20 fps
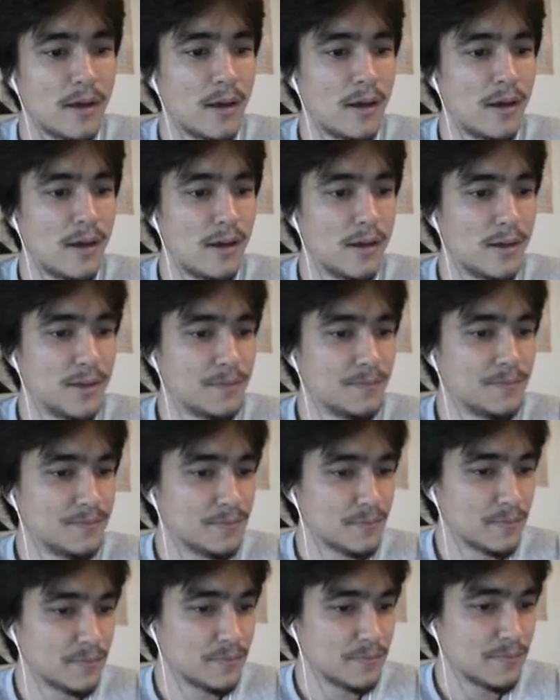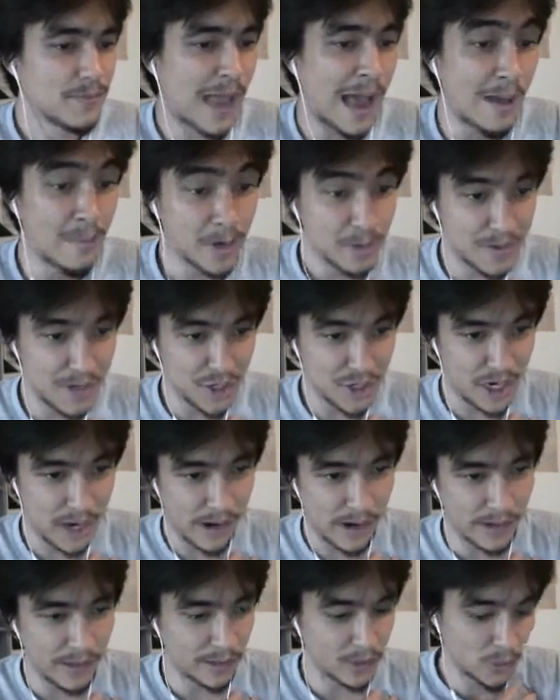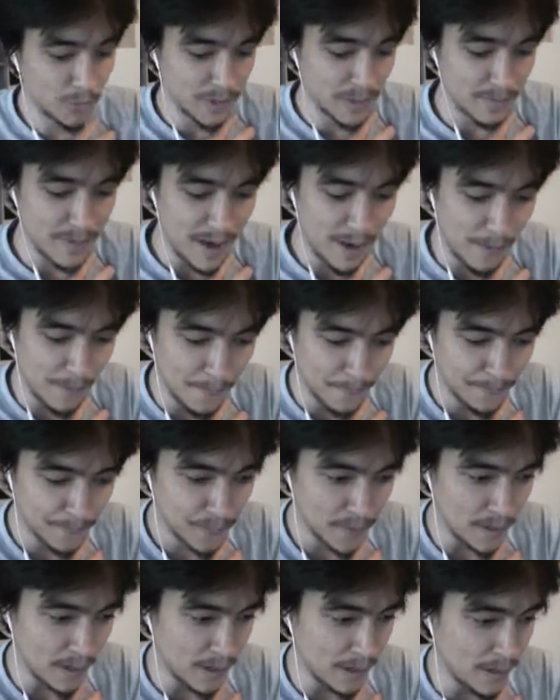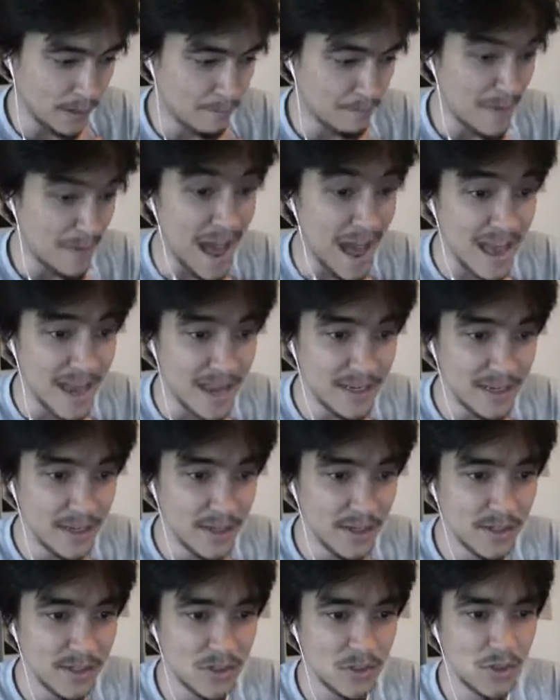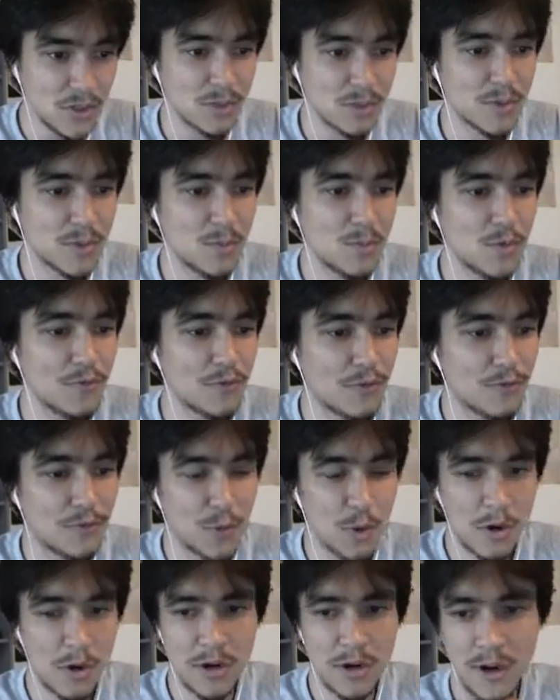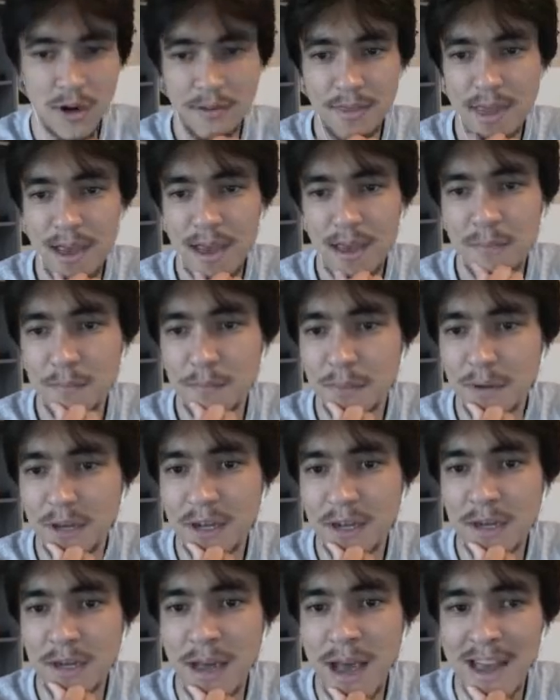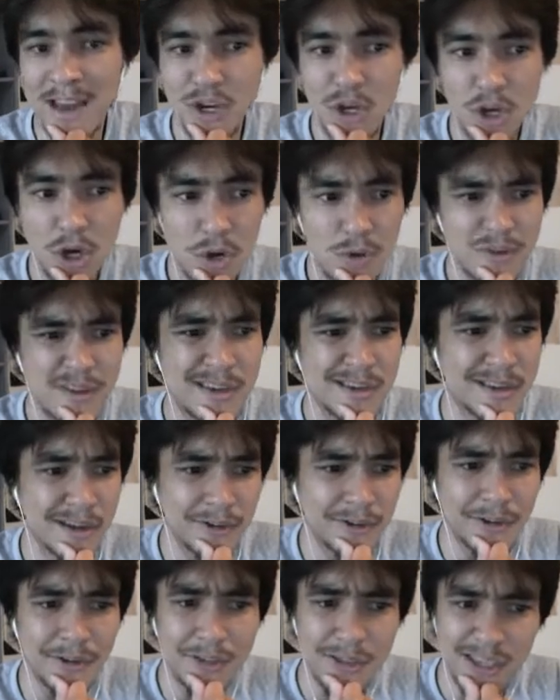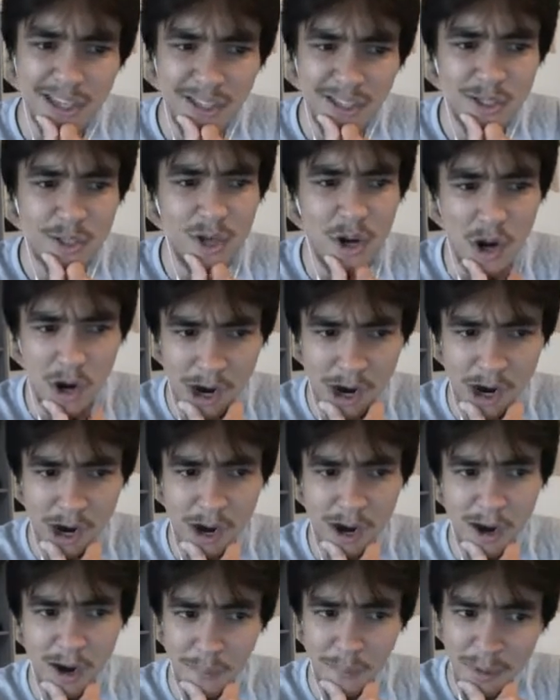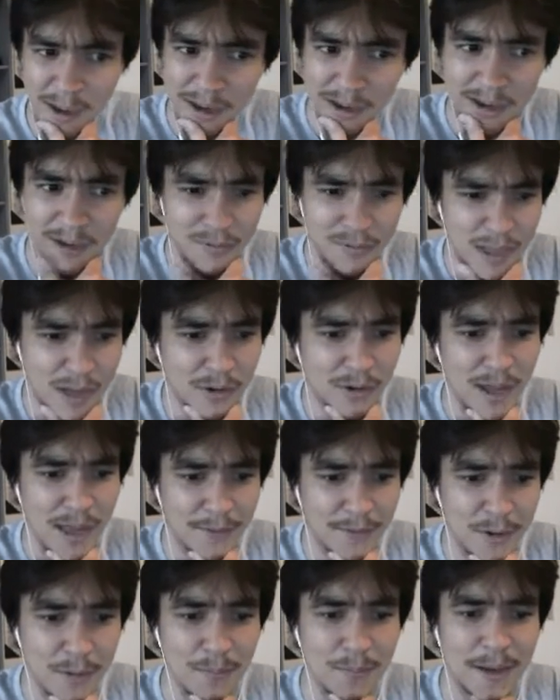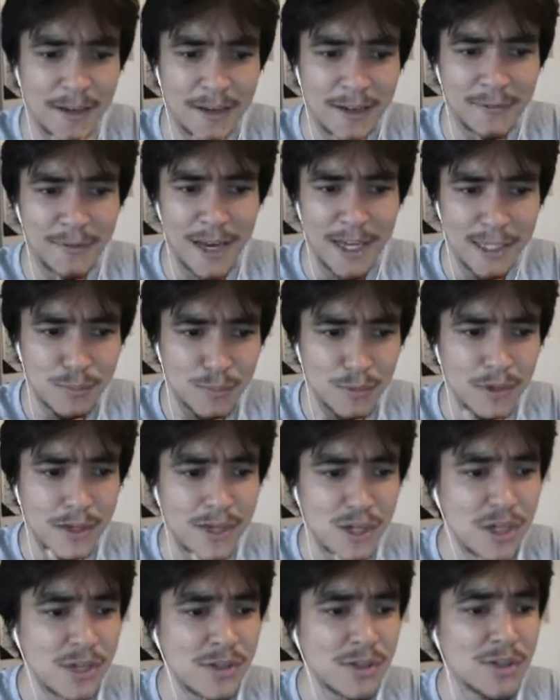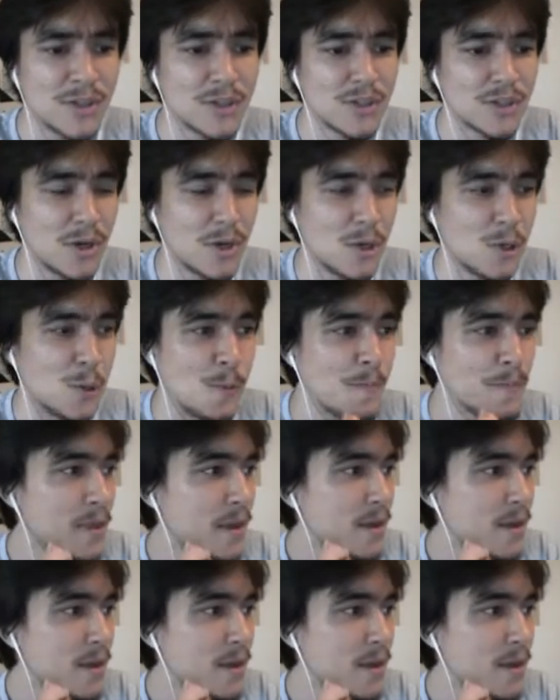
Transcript: I'm going to be sharing a little bit about my ideas in terms of moving forward on that, but I know that not all the kids are competitive. They don't have competitive aspirations. So